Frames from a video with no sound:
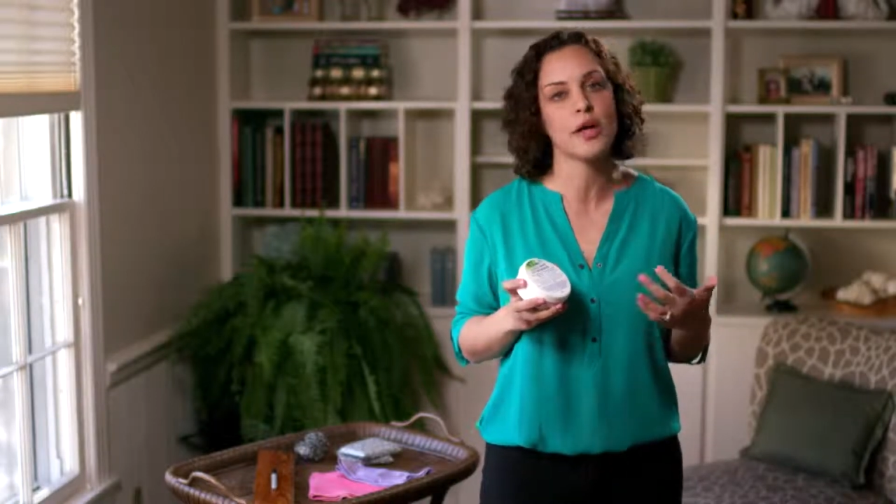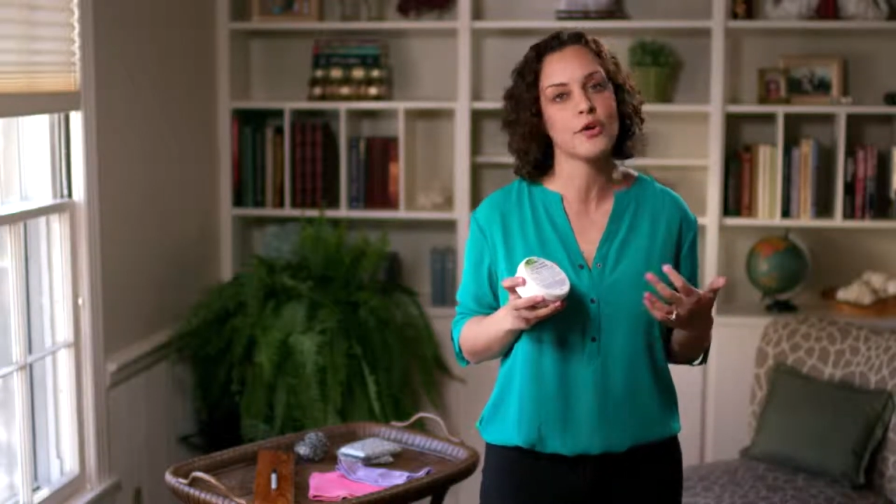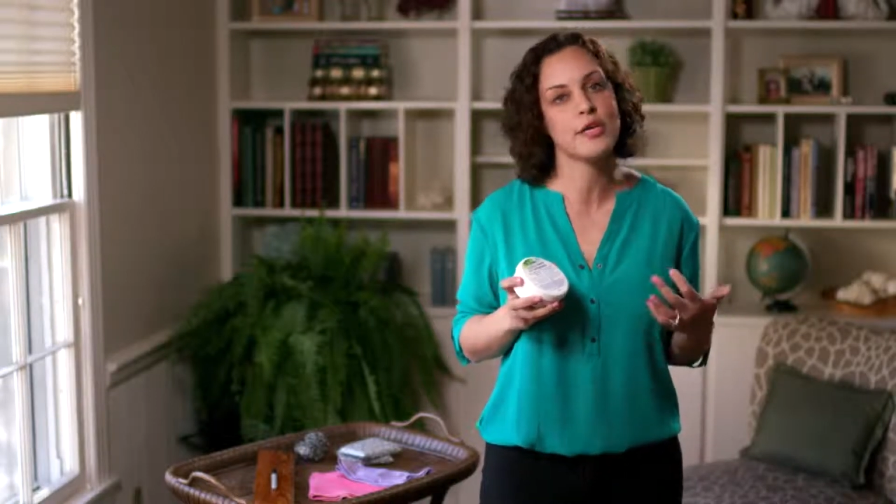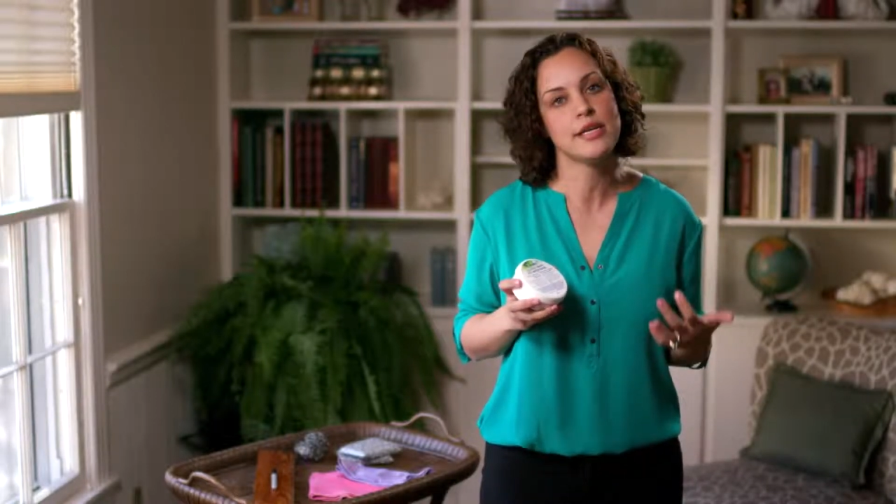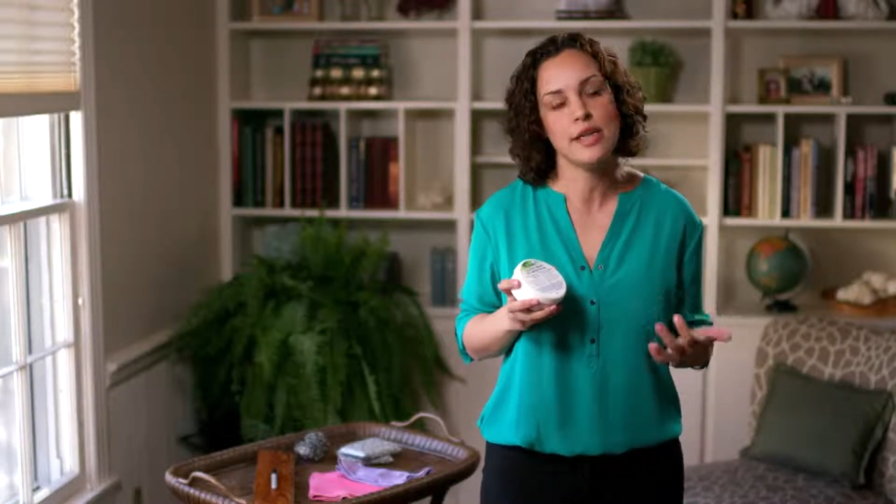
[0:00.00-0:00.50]
I
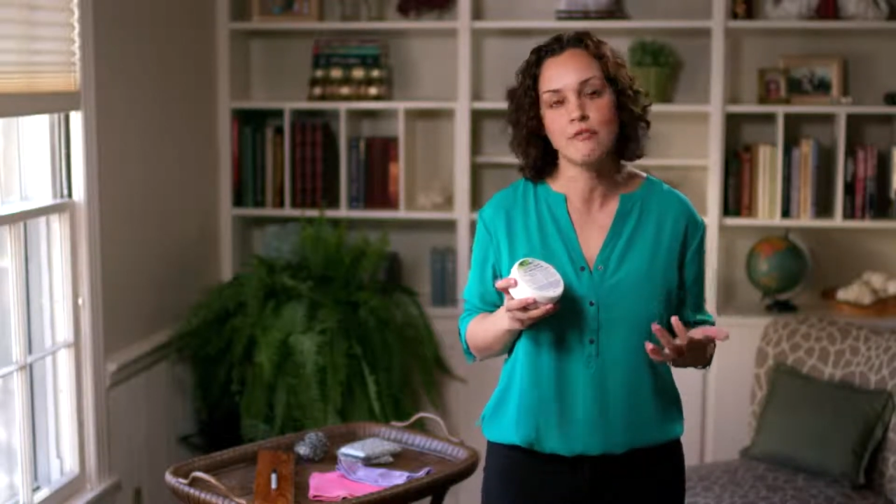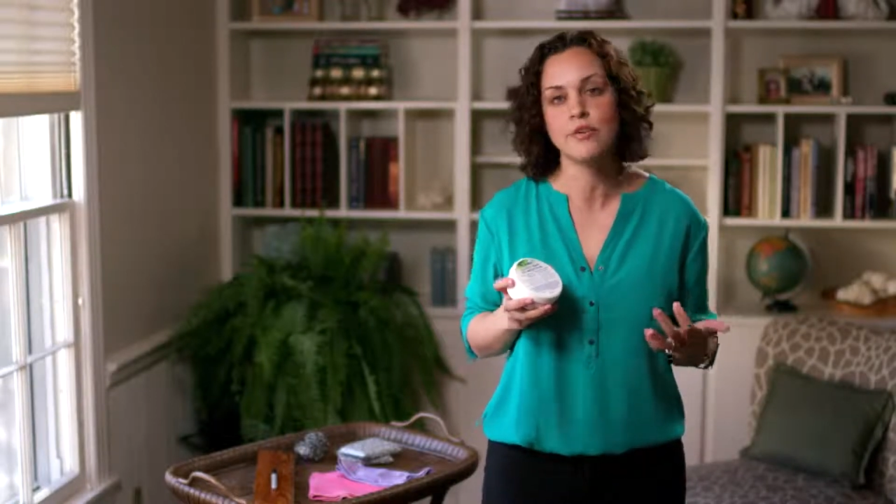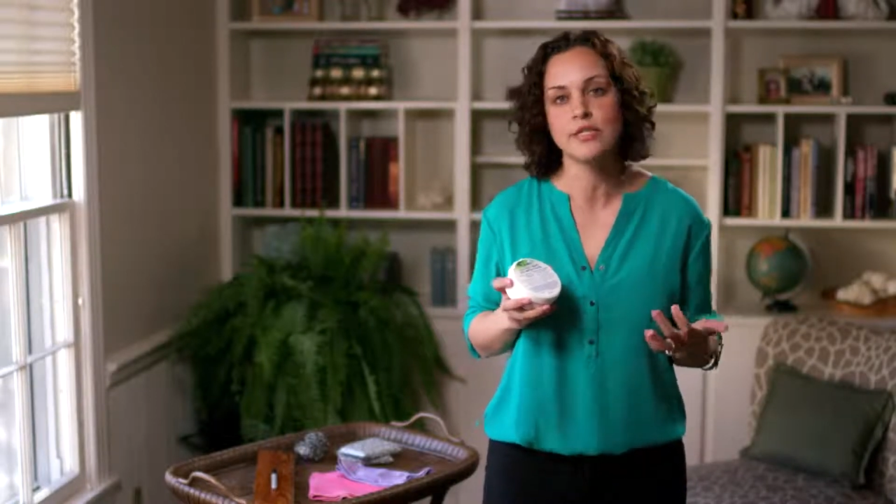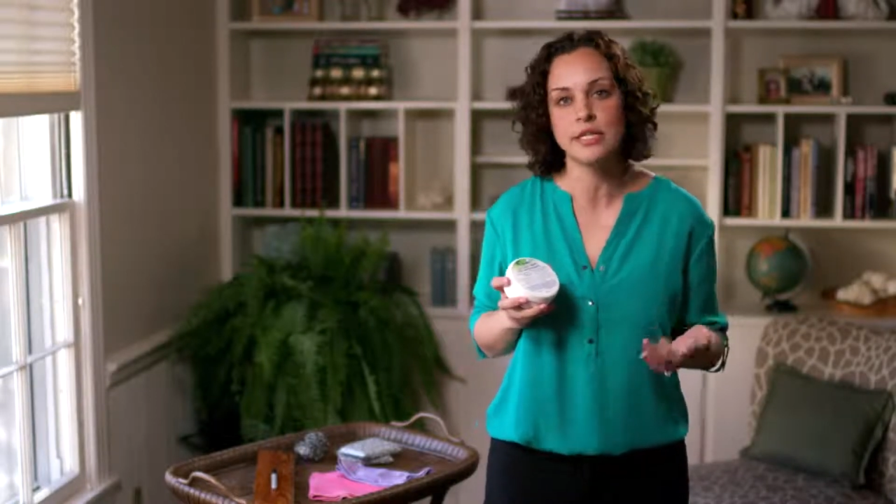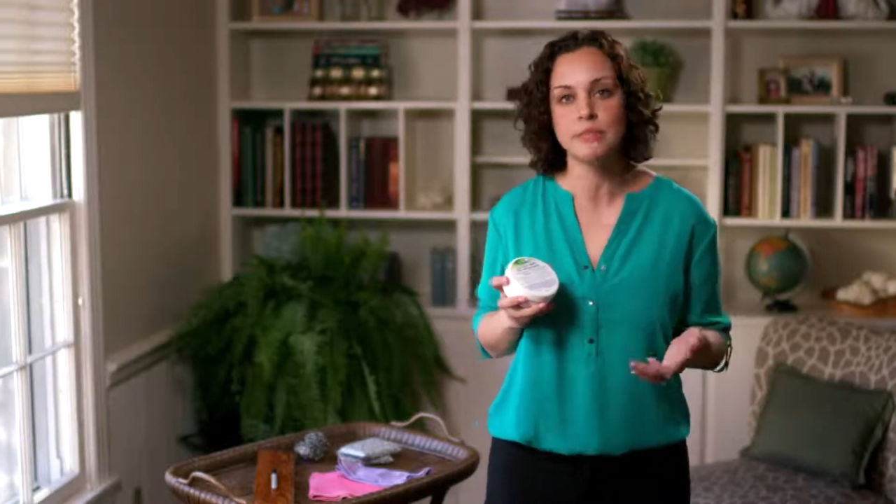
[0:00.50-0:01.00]
could
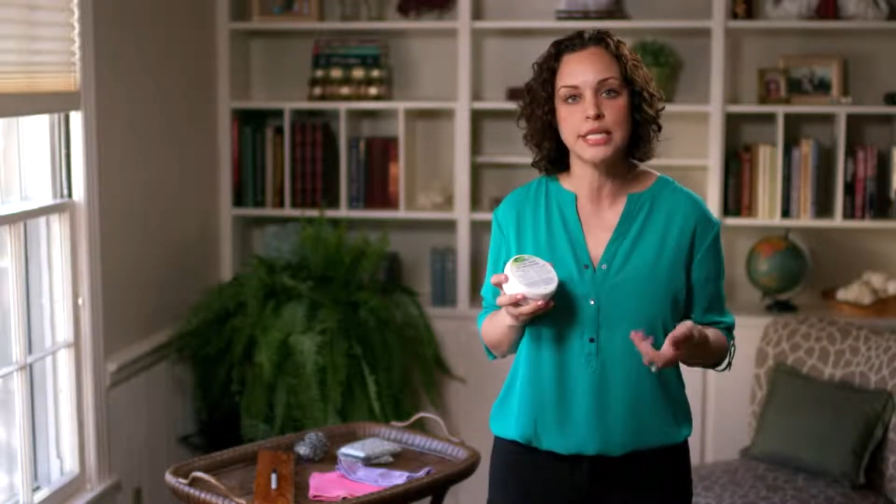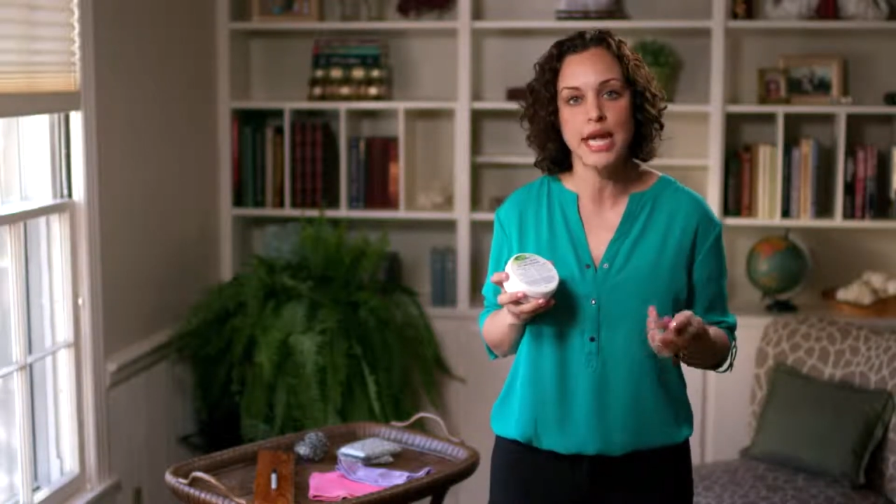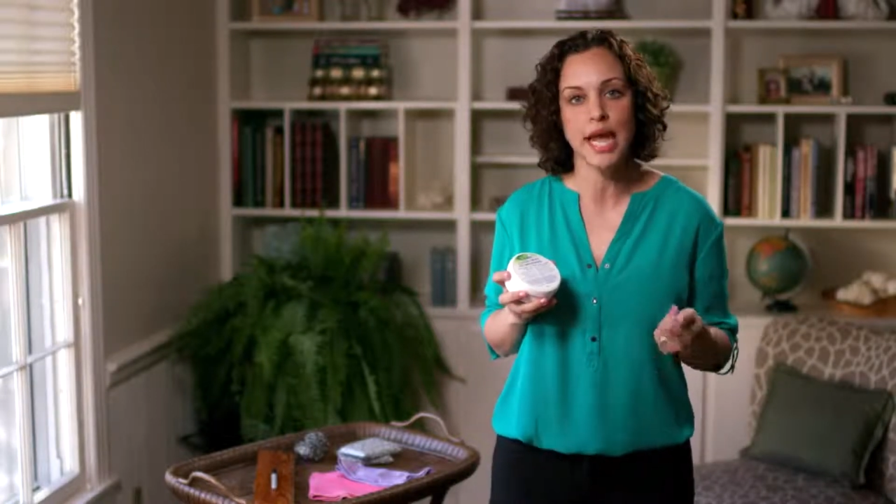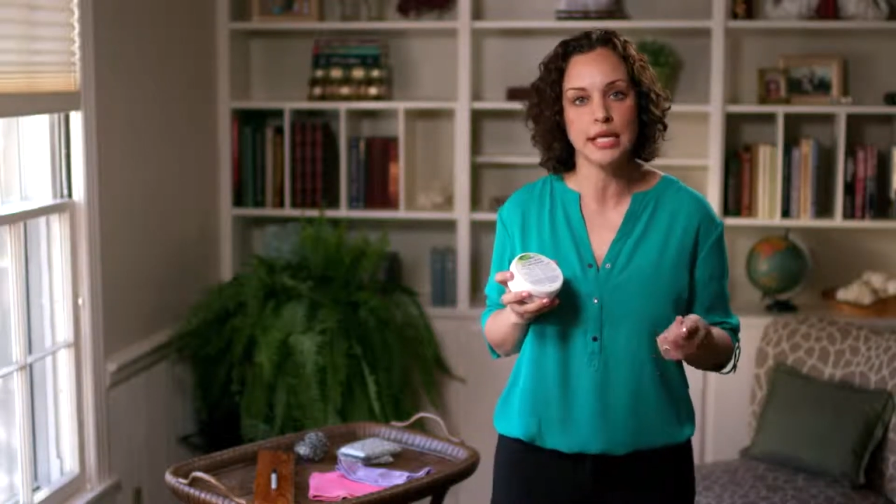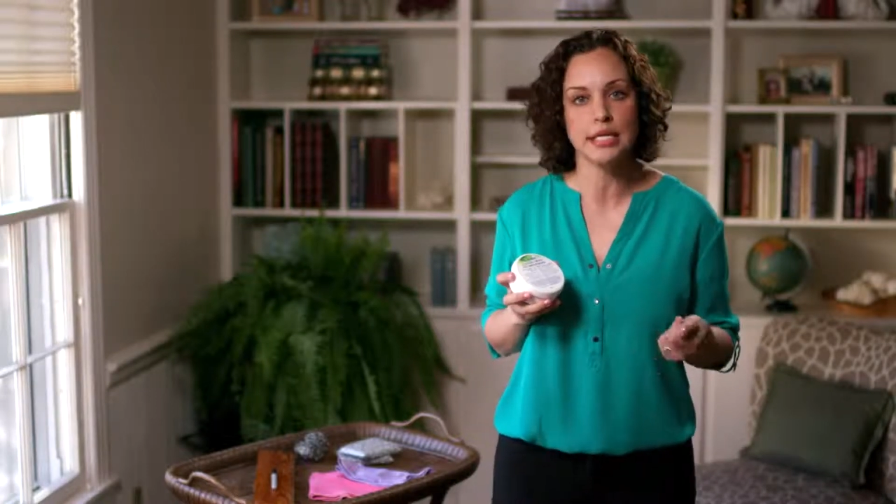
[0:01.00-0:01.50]
never seem to get